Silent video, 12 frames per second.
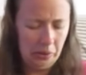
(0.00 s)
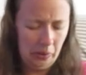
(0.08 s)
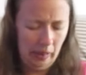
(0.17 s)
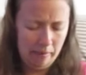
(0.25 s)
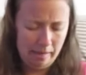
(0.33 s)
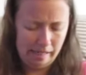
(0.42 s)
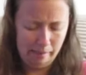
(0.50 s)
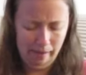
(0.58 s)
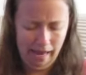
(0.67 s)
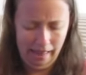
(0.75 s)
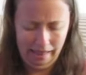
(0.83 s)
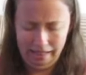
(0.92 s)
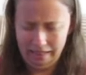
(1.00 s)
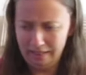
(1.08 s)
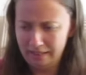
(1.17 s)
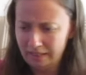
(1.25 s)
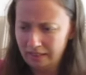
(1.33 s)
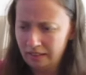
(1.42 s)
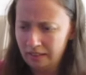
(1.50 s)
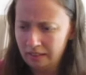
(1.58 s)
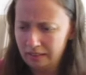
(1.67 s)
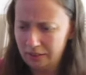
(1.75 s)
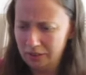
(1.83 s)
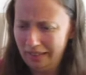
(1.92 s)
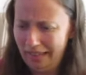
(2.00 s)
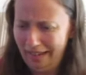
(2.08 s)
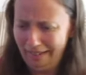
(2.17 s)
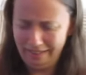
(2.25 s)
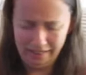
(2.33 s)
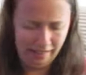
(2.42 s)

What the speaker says: don't let me smell it. I don't like